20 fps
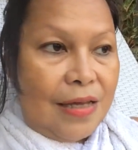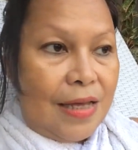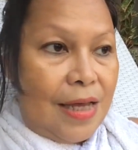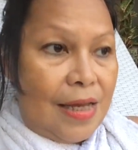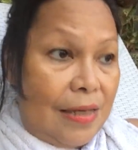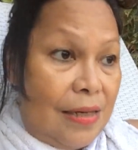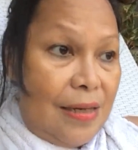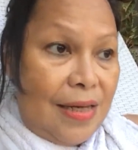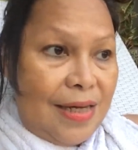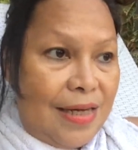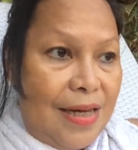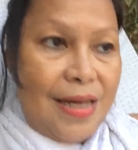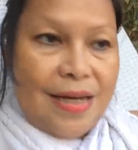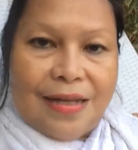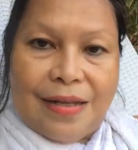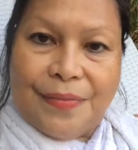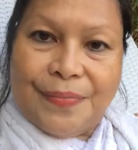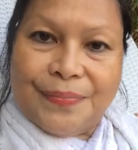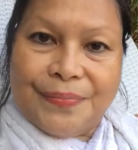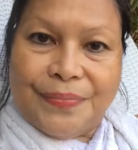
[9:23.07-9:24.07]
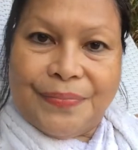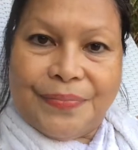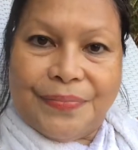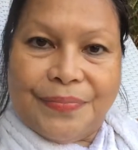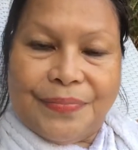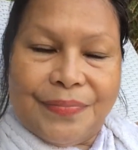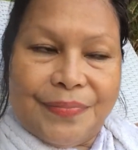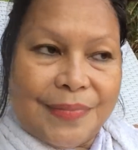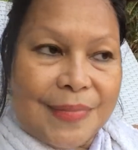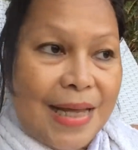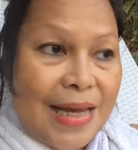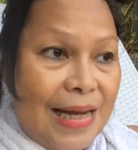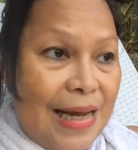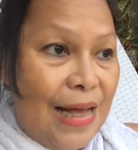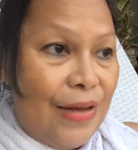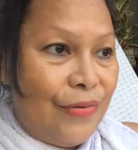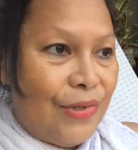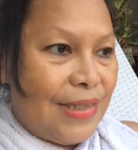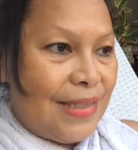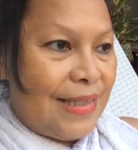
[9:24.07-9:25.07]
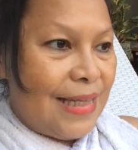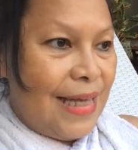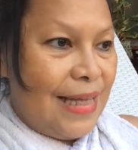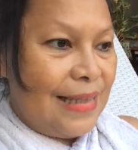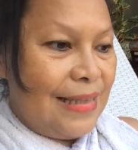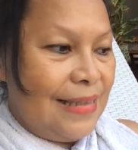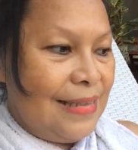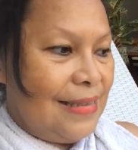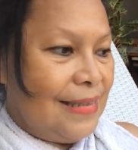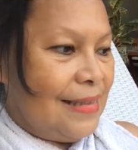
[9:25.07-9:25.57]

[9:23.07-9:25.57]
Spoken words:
And he did it, and that was it.